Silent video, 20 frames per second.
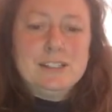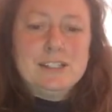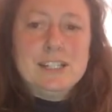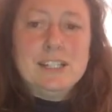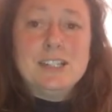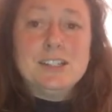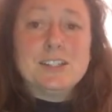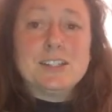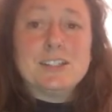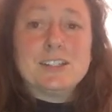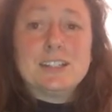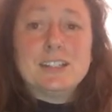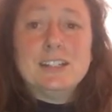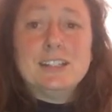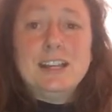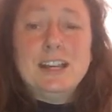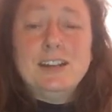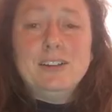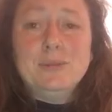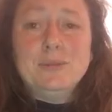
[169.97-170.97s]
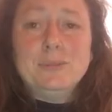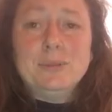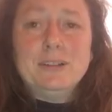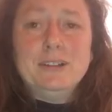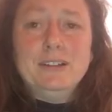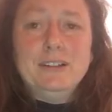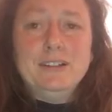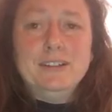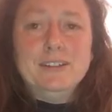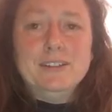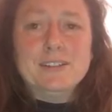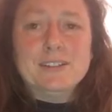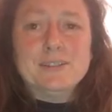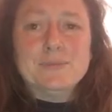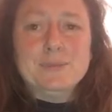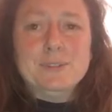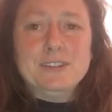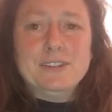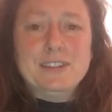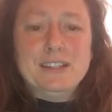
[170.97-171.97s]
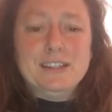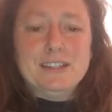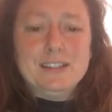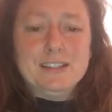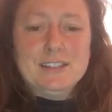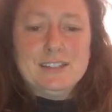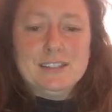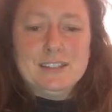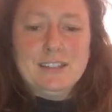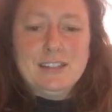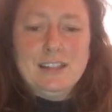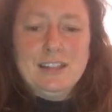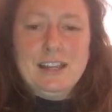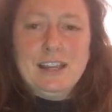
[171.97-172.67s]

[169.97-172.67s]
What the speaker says: teachers can help learners with this.